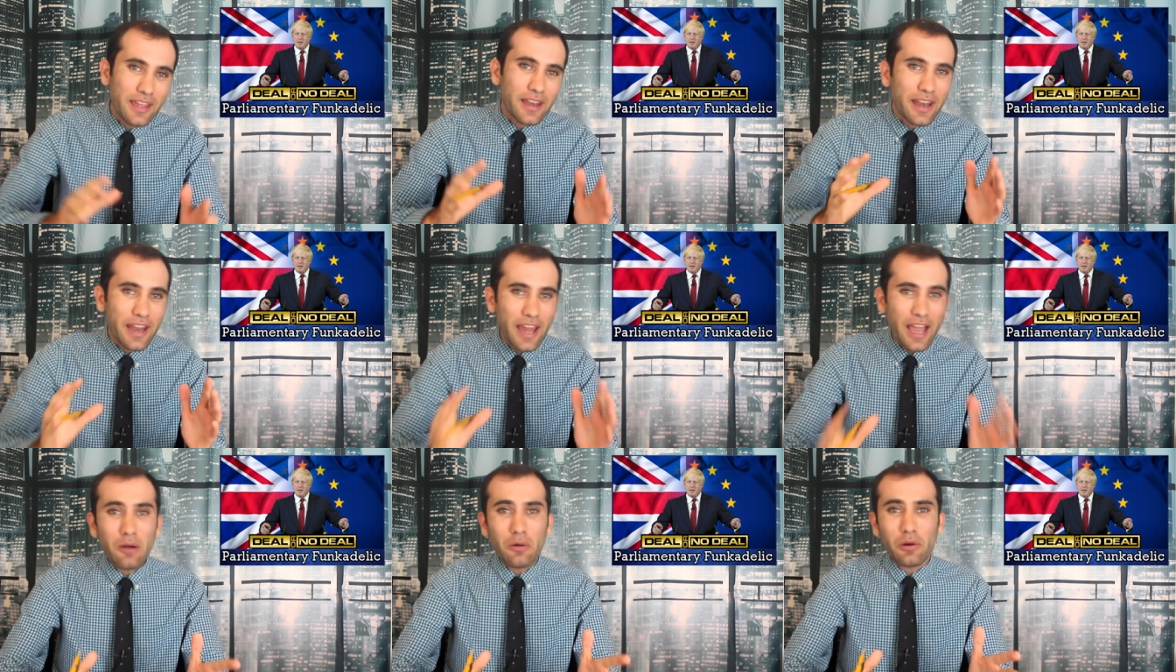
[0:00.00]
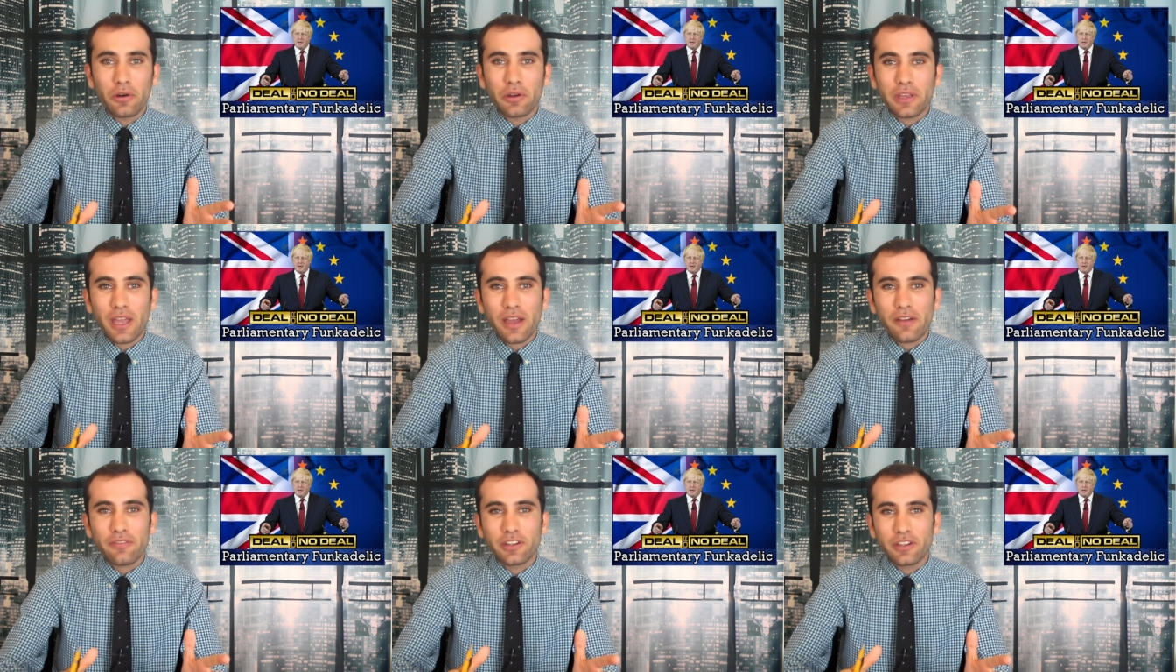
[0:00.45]
Now all
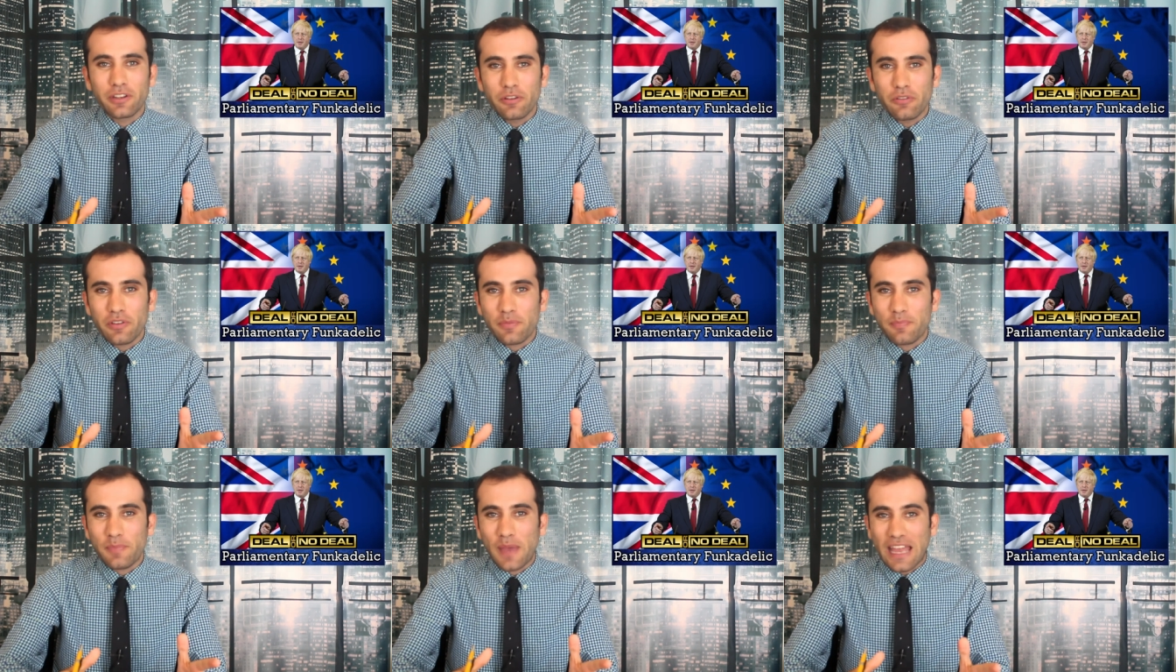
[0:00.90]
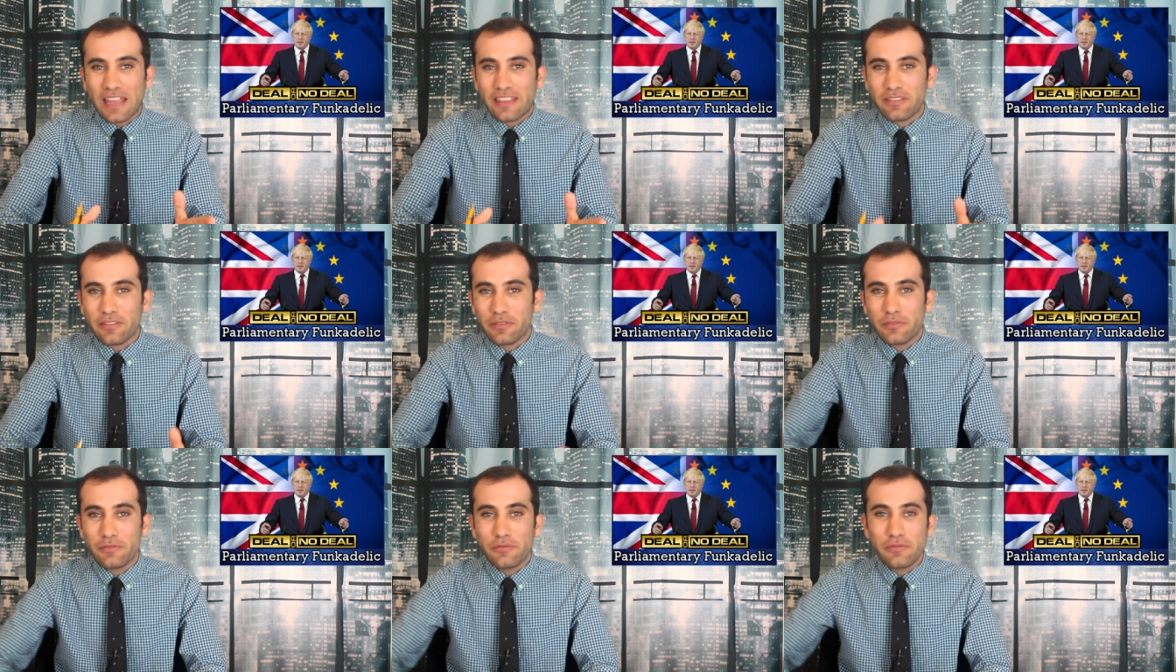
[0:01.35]
you have to do is
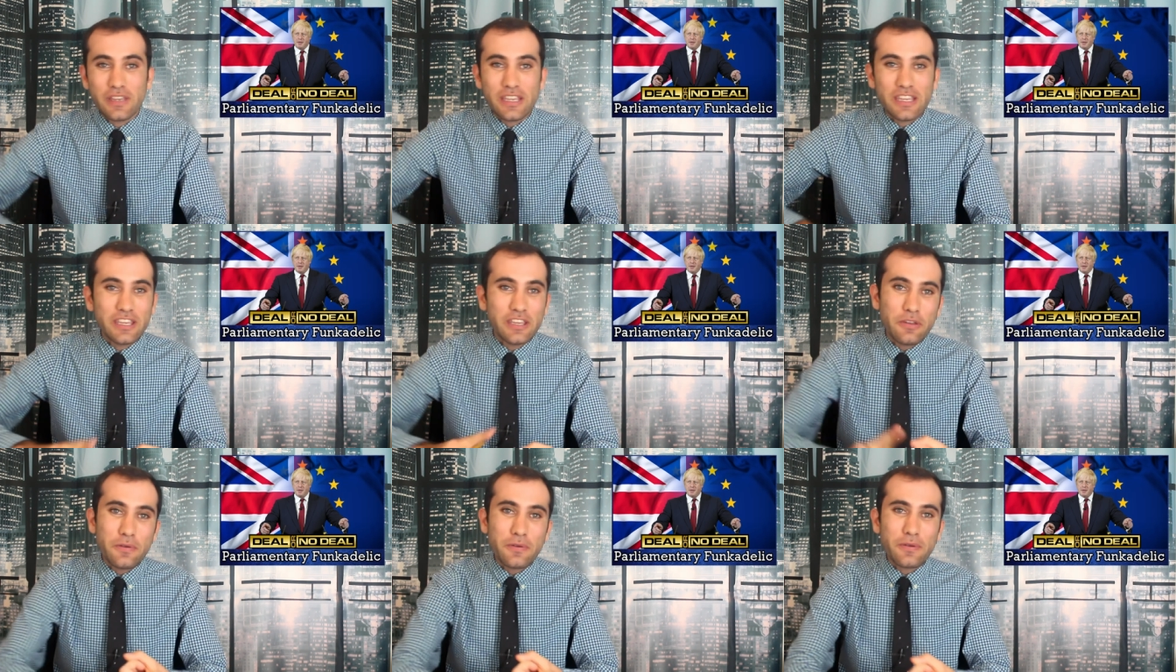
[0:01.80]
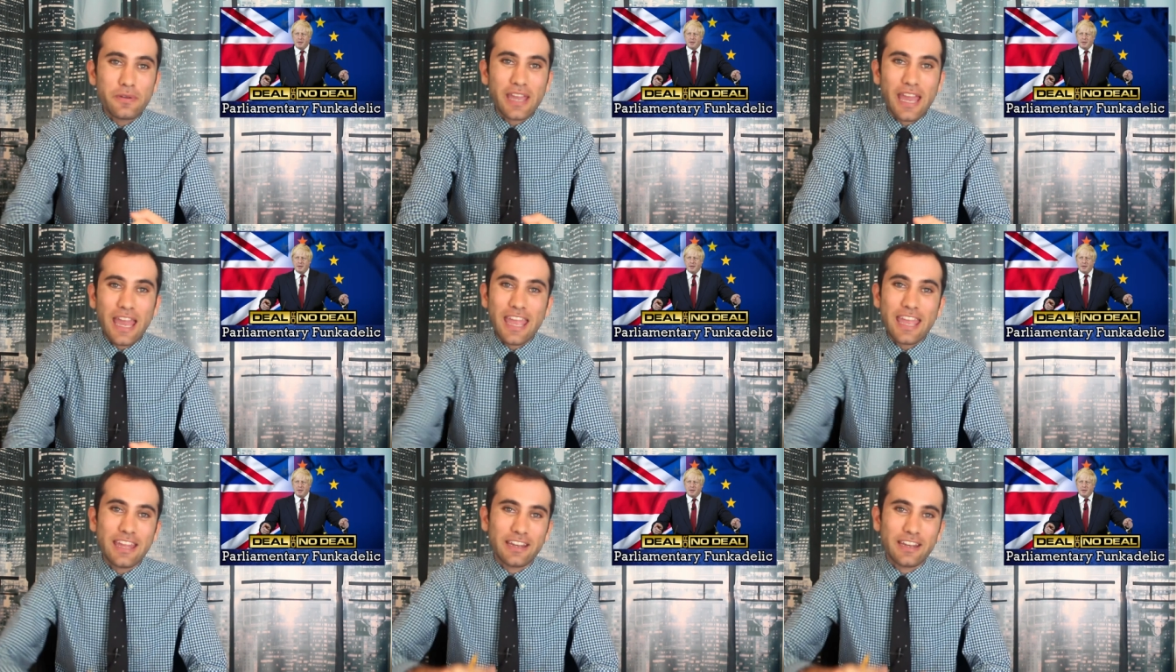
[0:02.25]
pass it through the UK